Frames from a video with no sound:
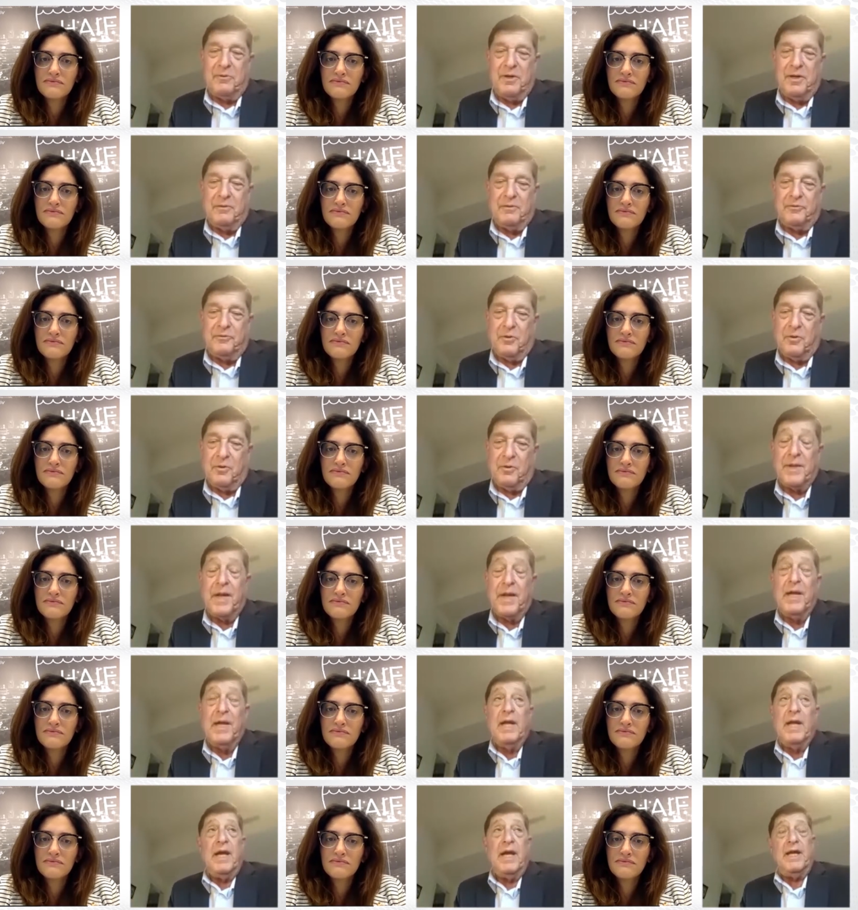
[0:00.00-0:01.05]
Speaker 1: formed.
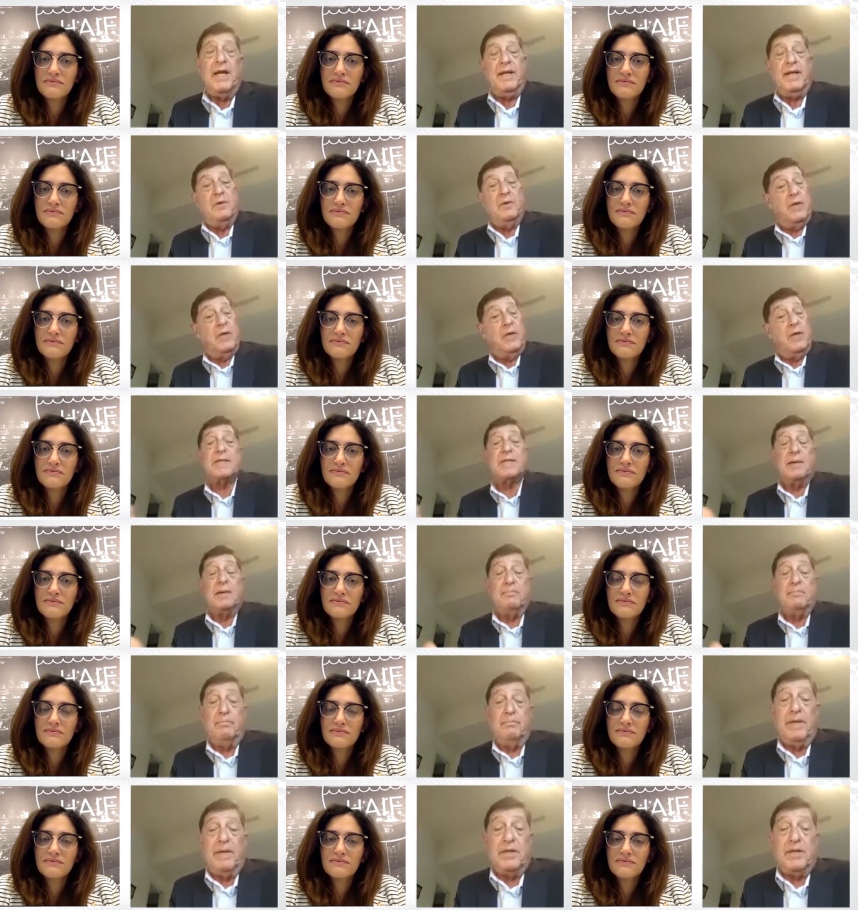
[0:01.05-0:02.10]
And there was some
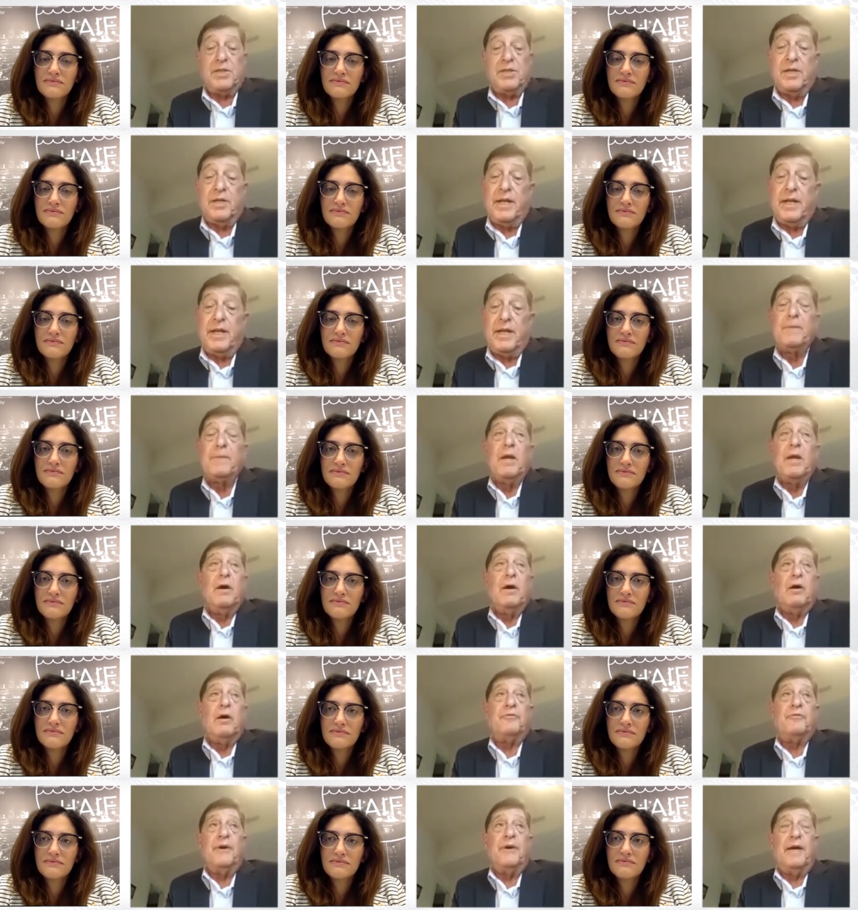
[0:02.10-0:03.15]
mentioning
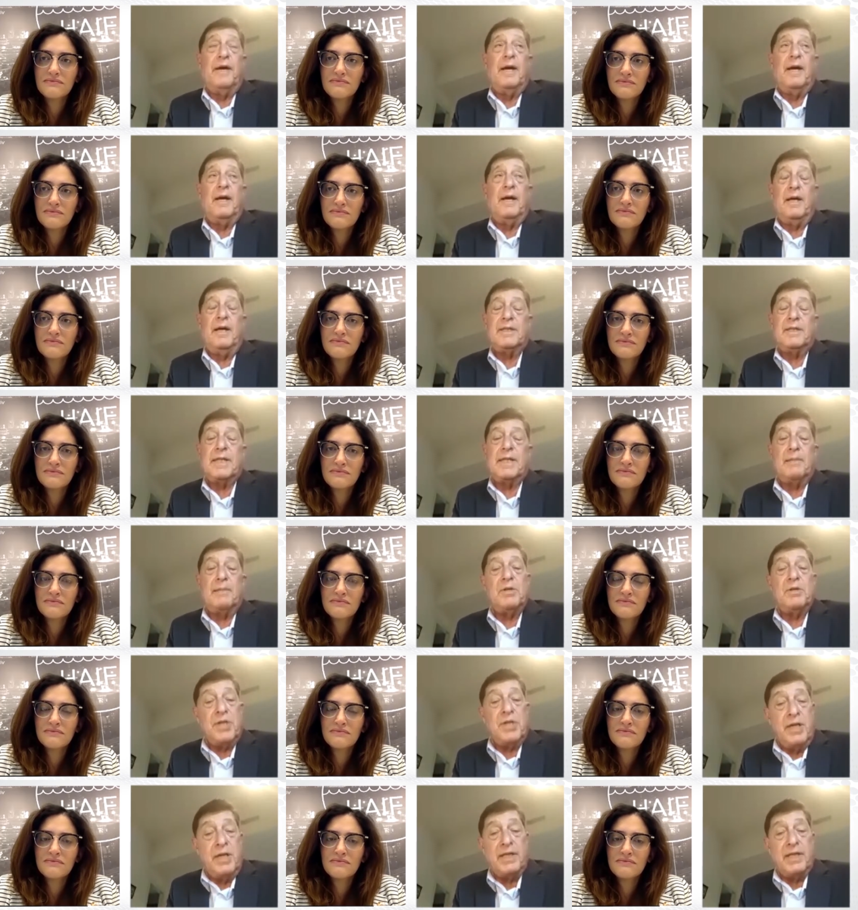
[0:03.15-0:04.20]
of uh,
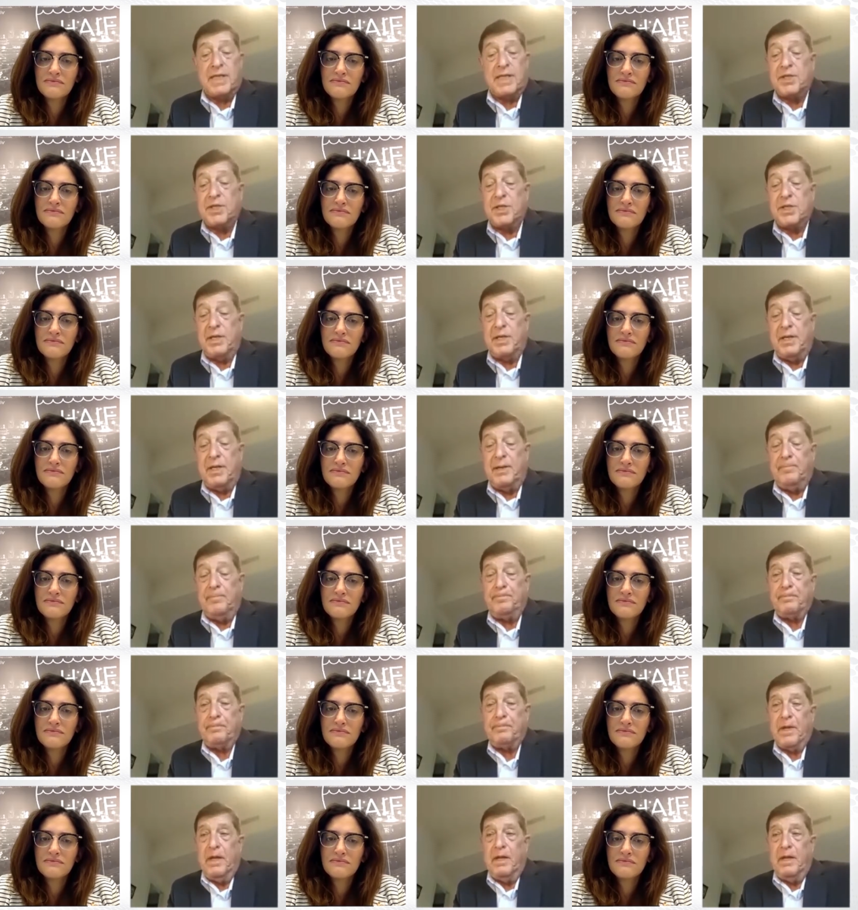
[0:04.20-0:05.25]
establishing a, such a, um,
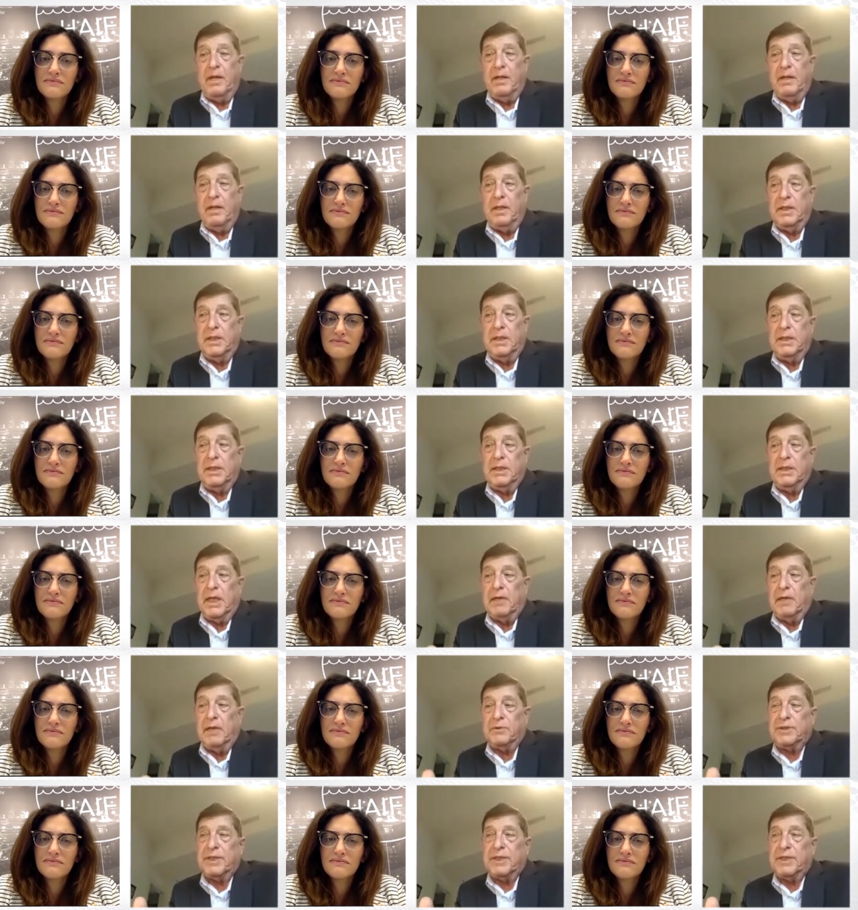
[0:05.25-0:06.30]
a, a, I
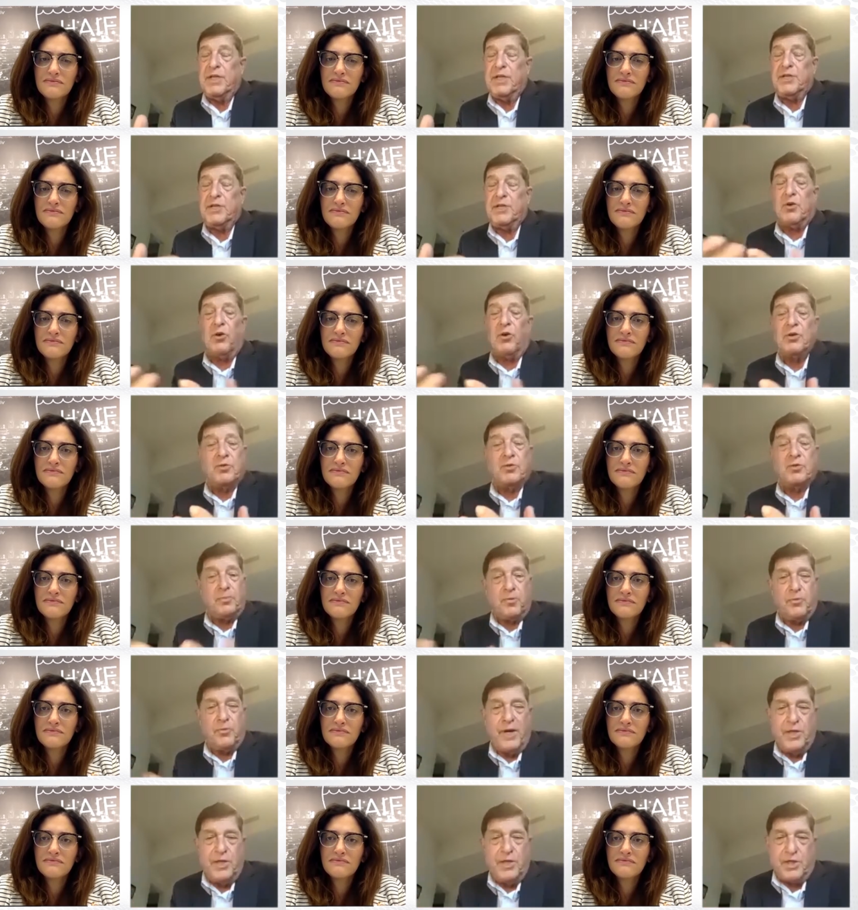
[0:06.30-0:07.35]
would say, a joint
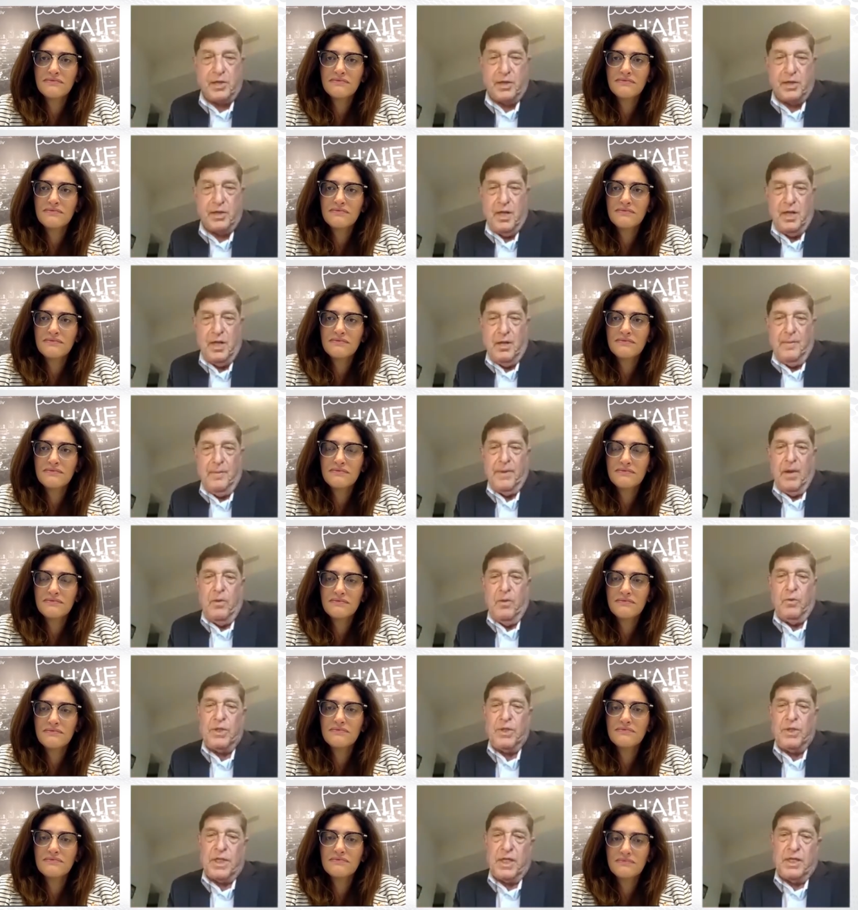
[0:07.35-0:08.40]
operation
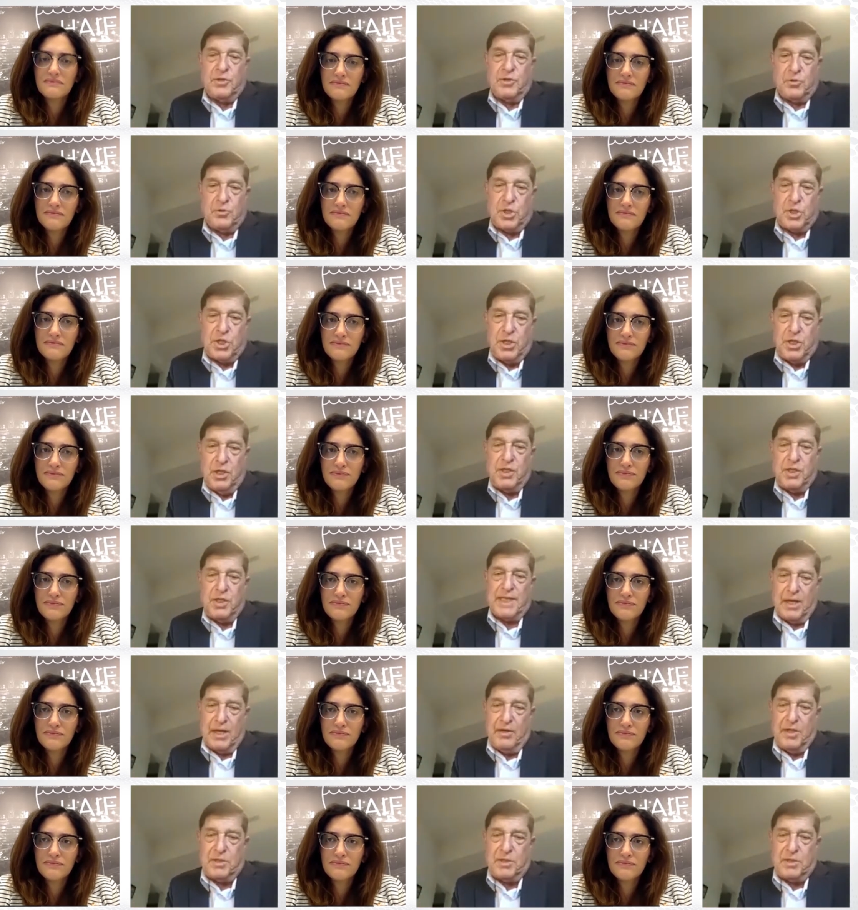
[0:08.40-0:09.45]
with uh, Jewish
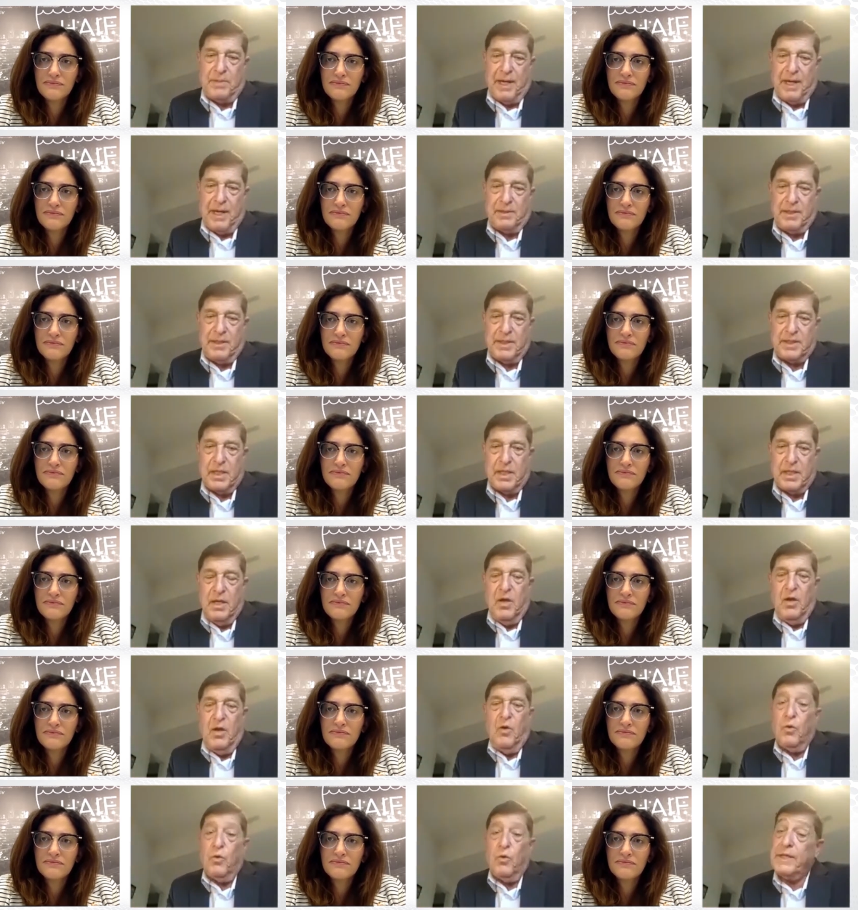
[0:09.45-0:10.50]
Zionist parties,
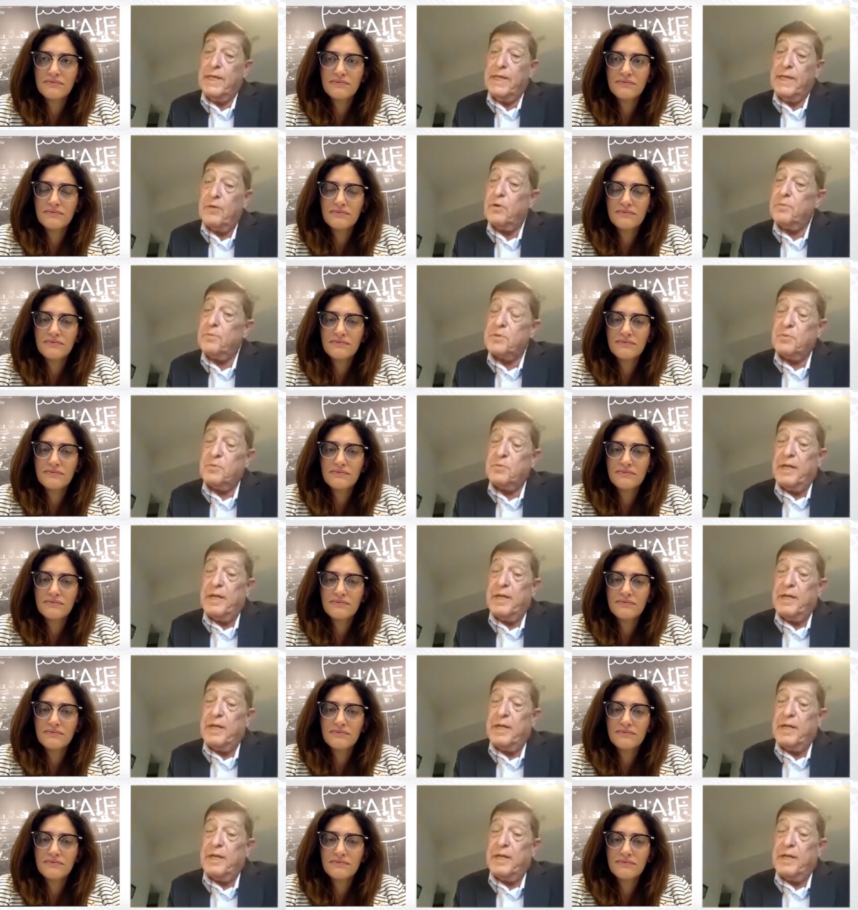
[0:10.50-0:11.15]
where the Arabs will